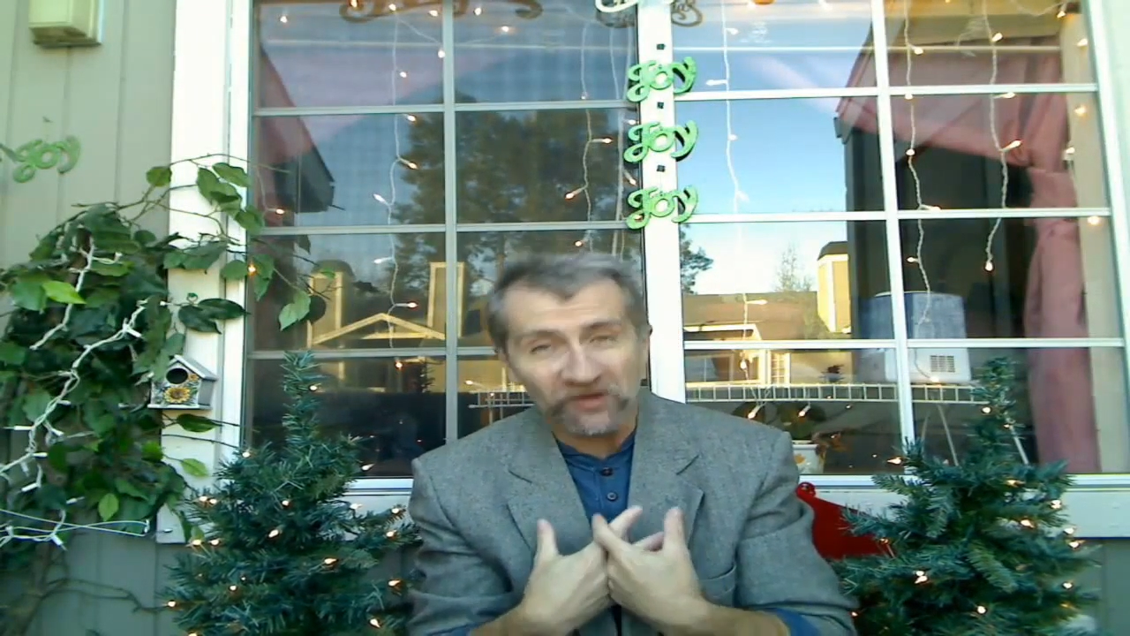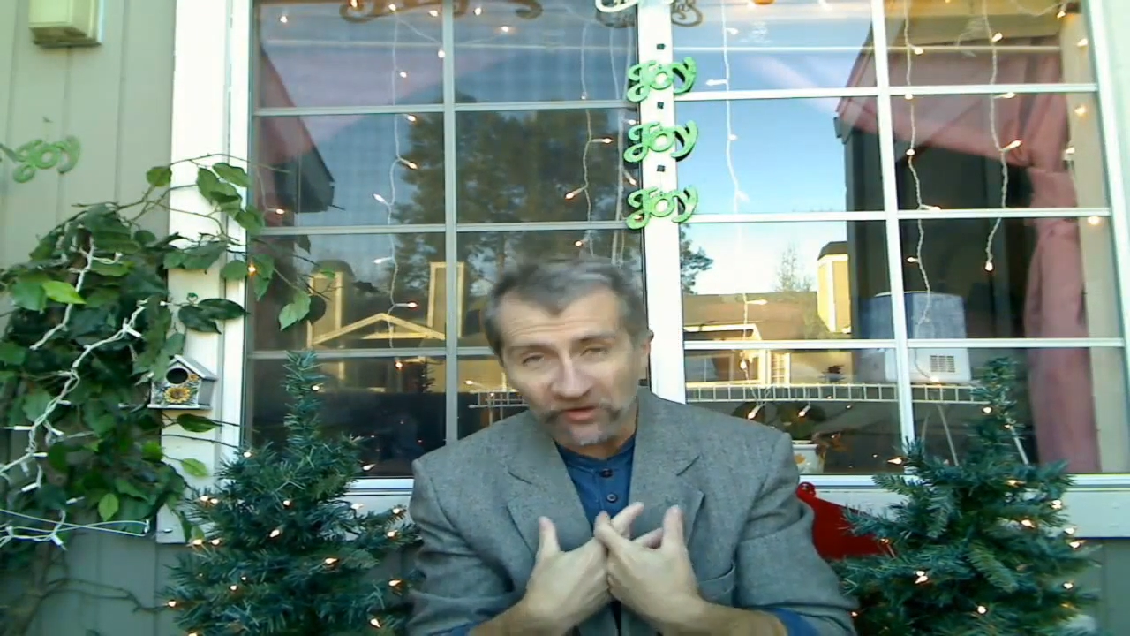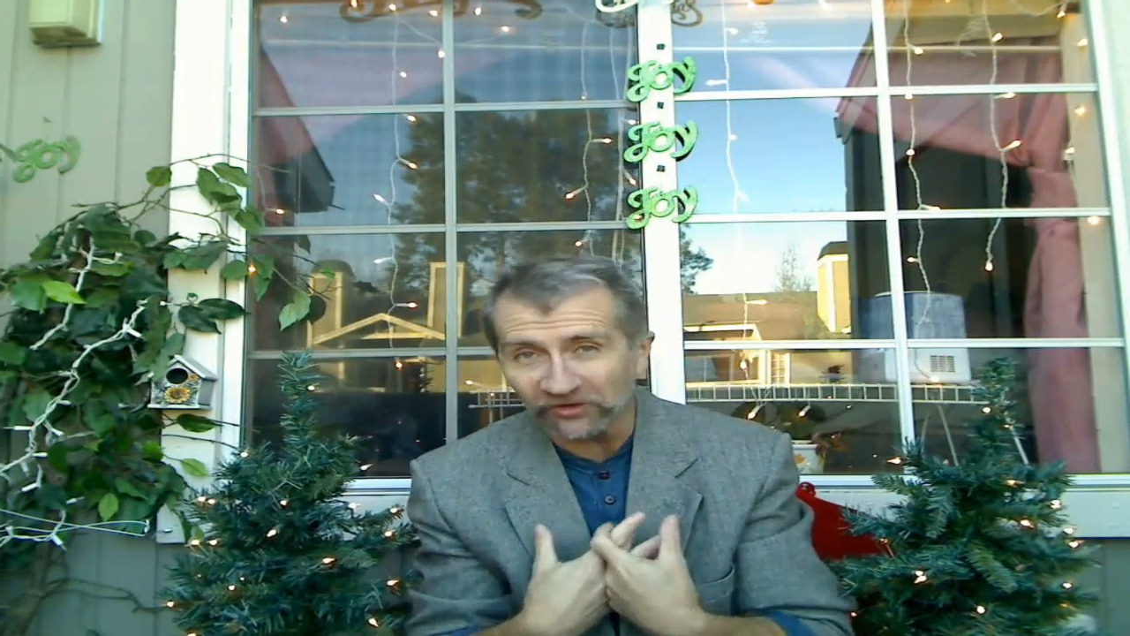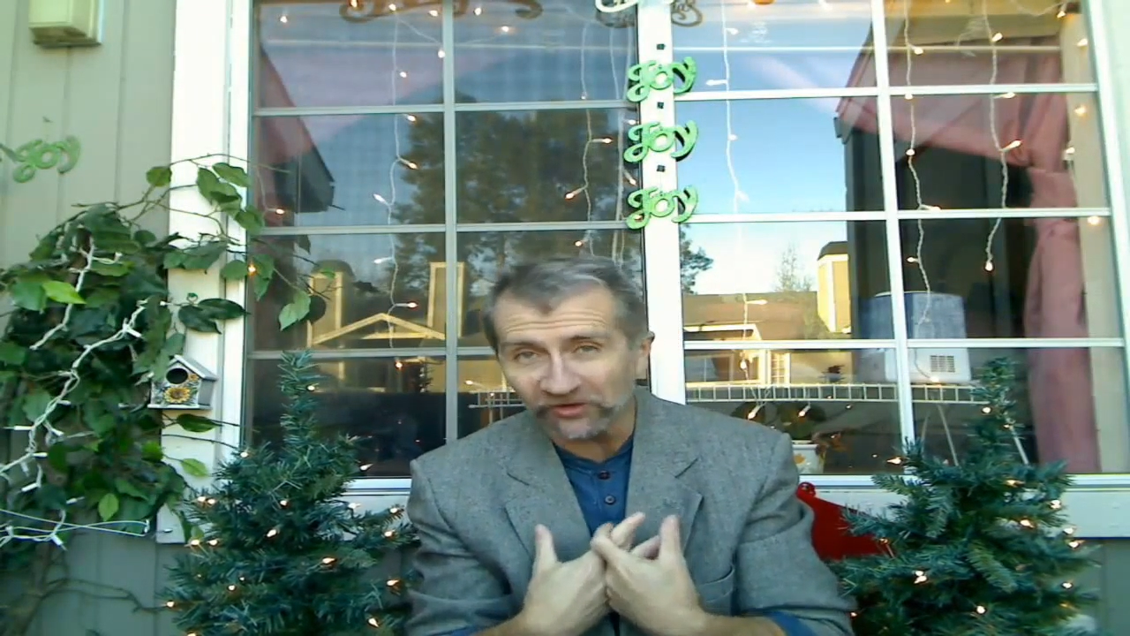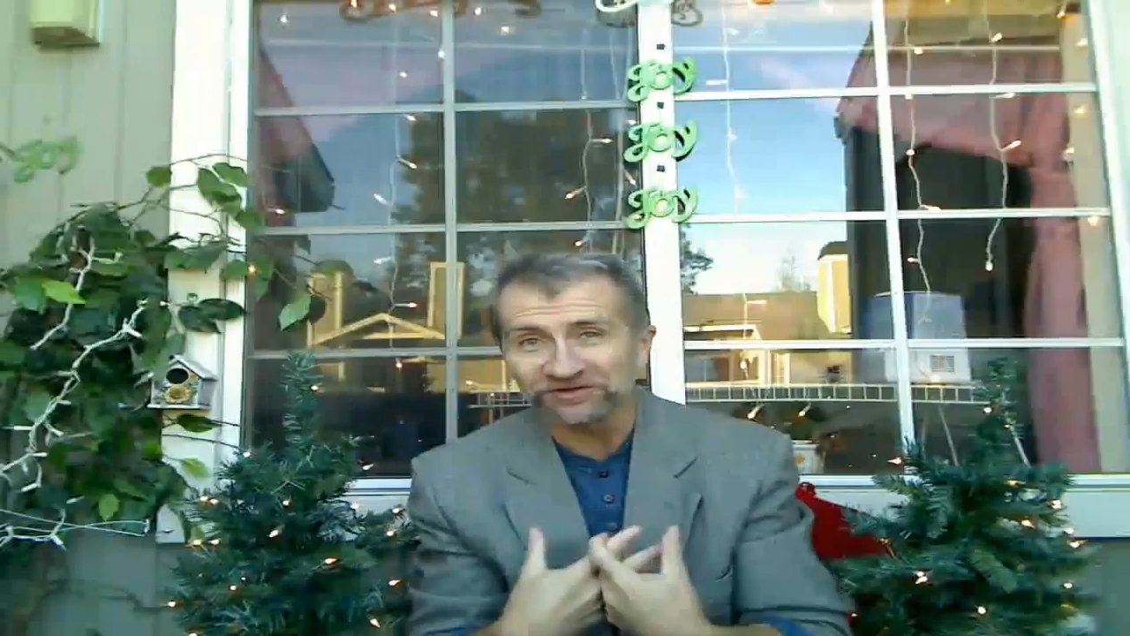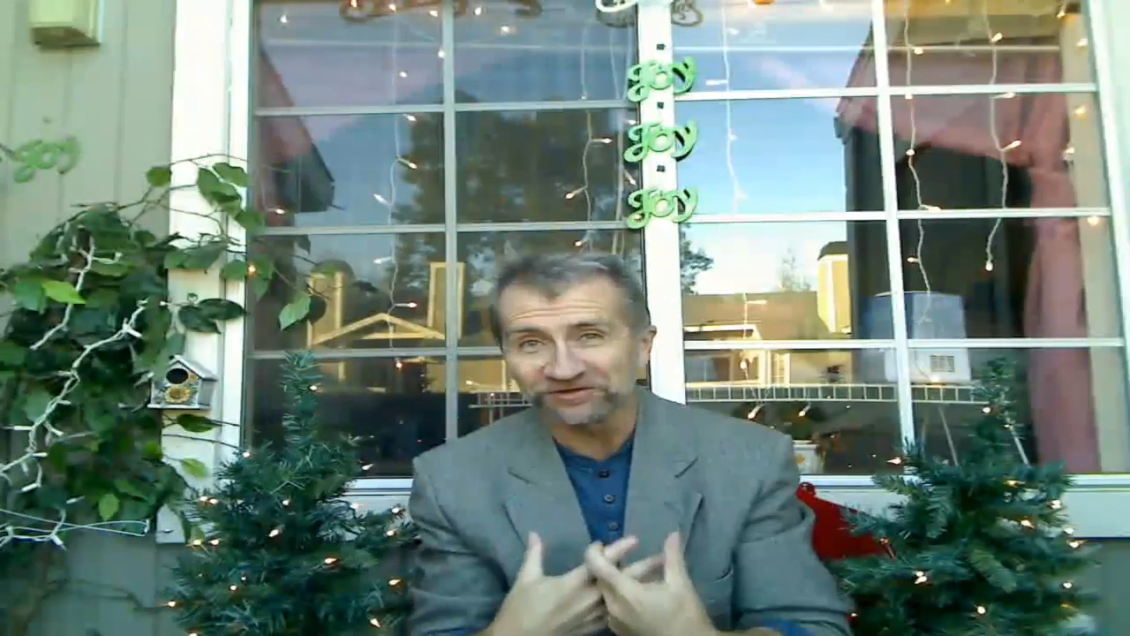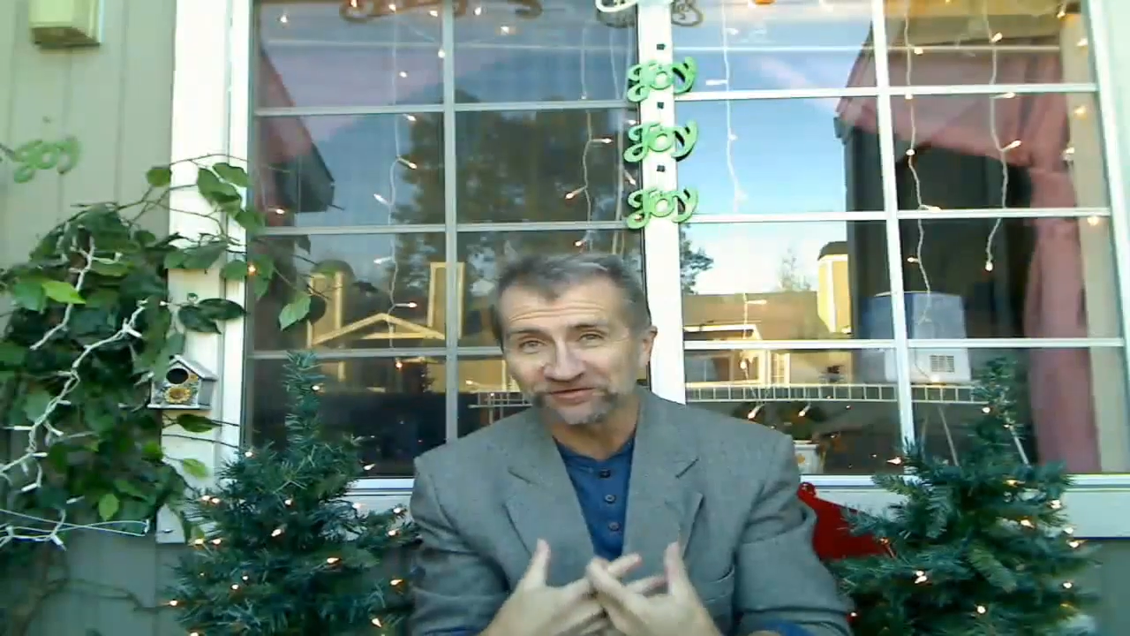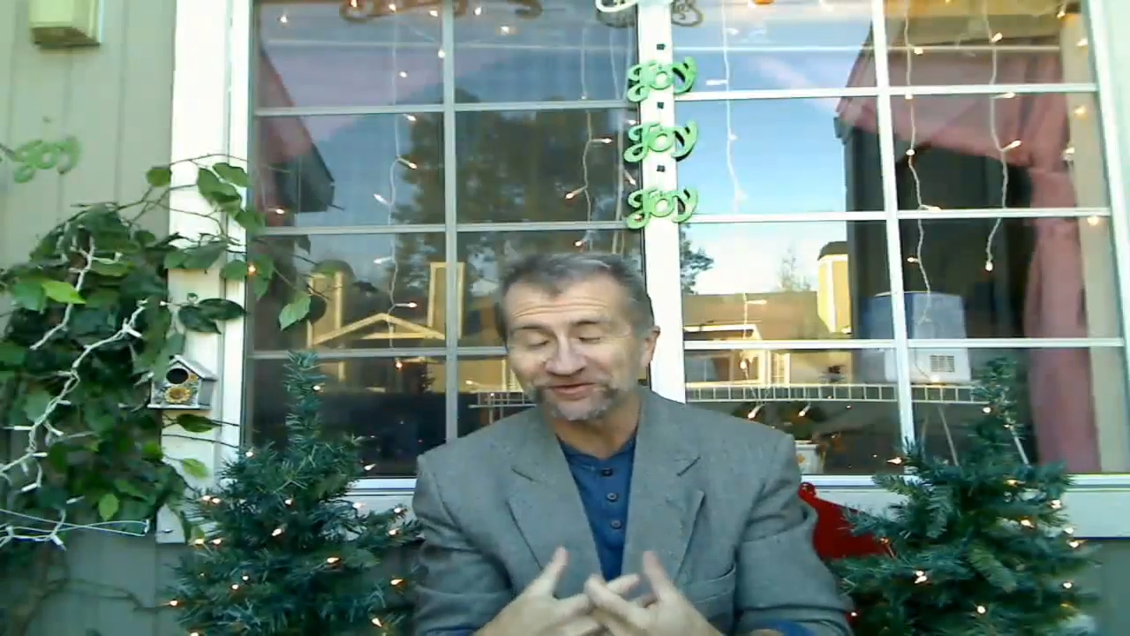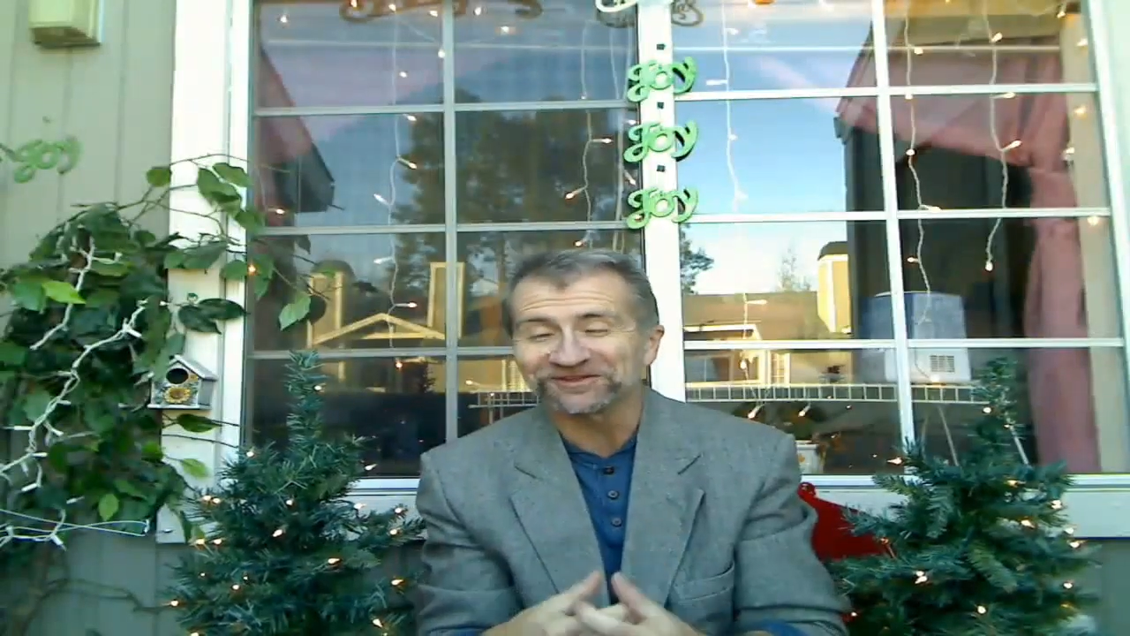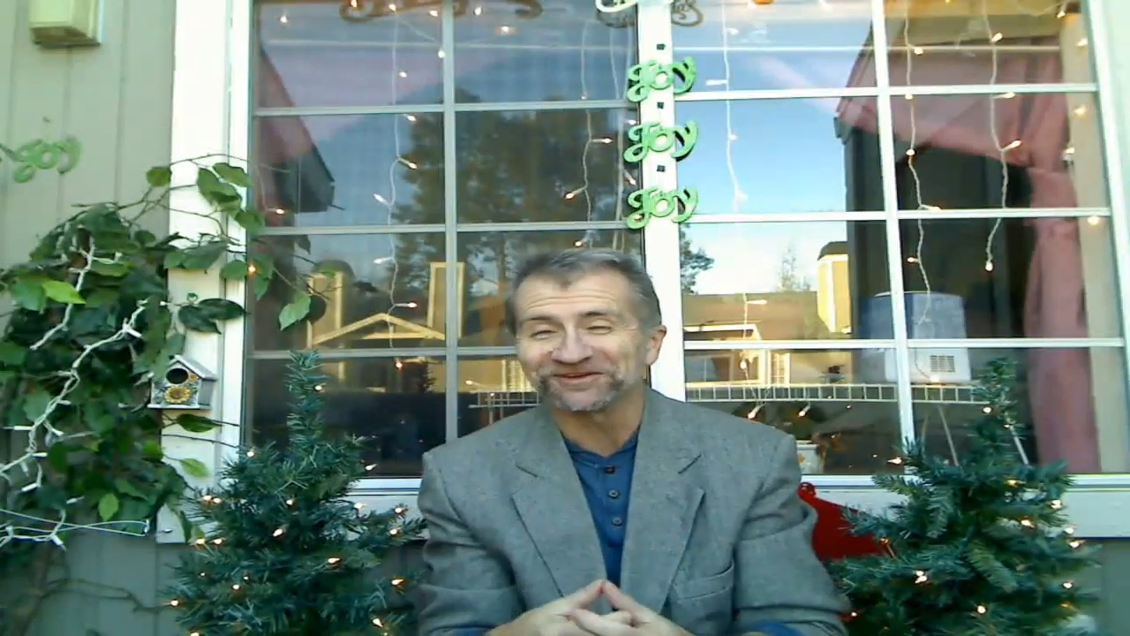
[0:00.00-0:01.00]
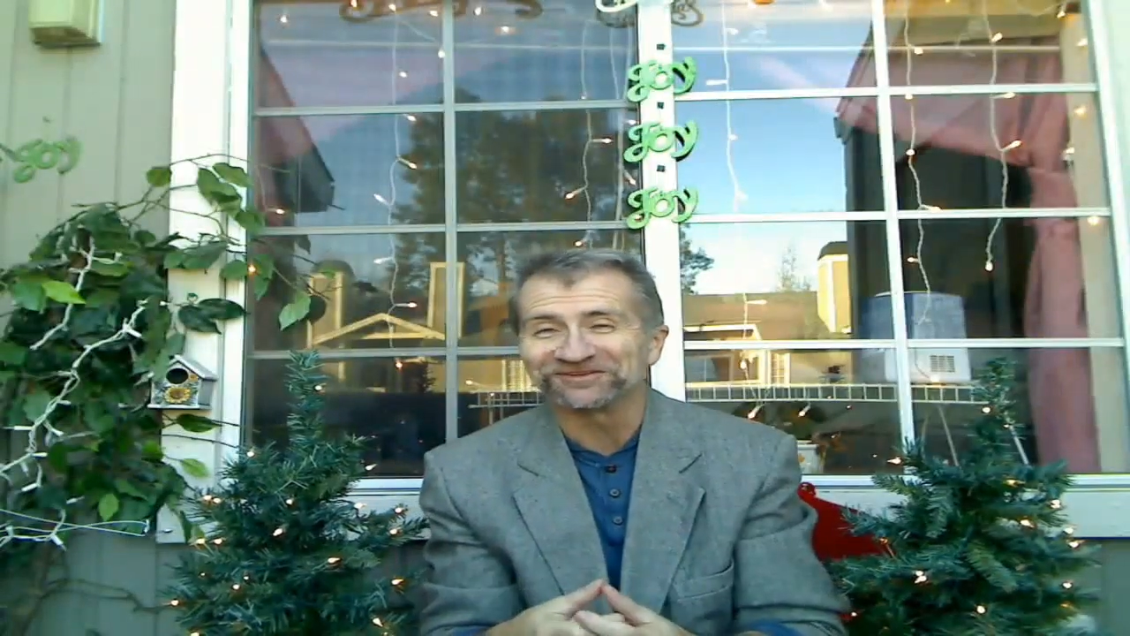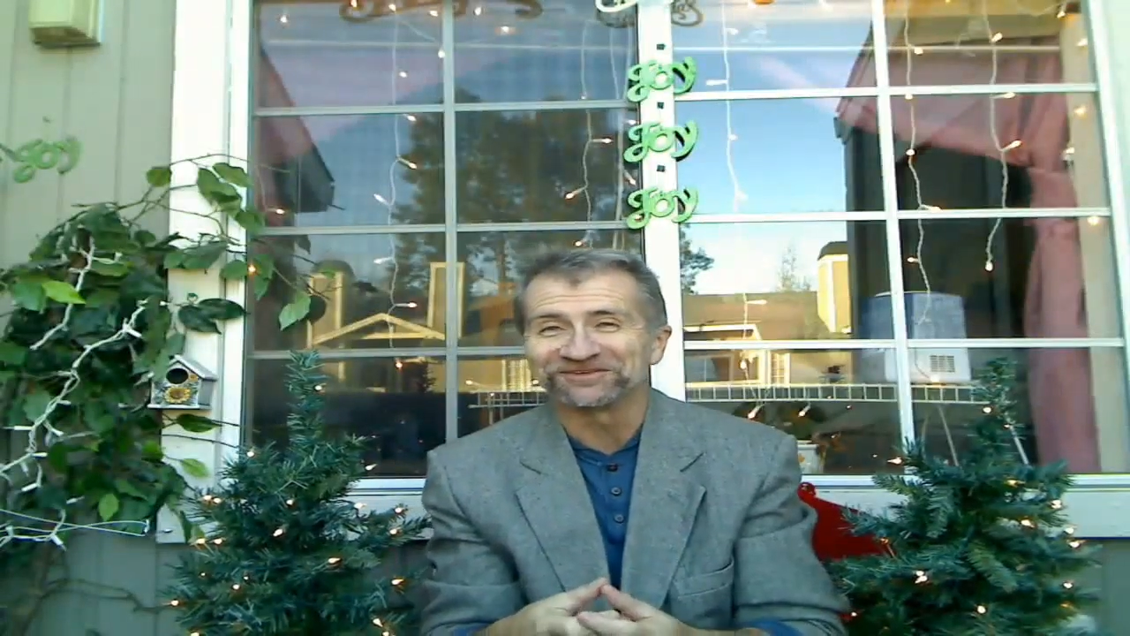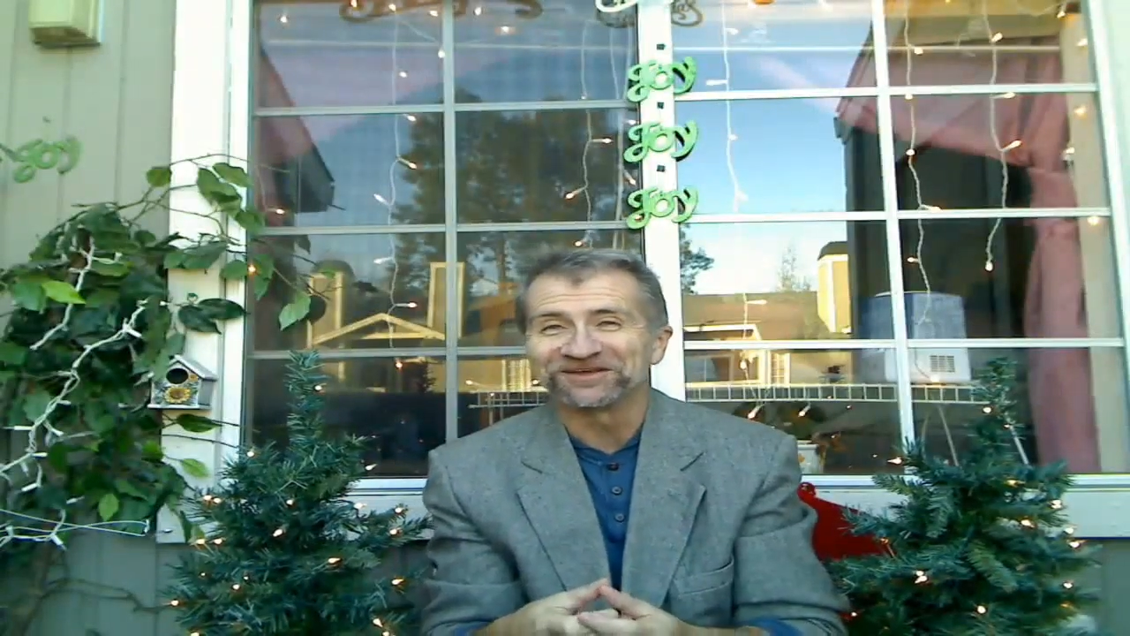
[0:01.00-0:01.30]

heart is full of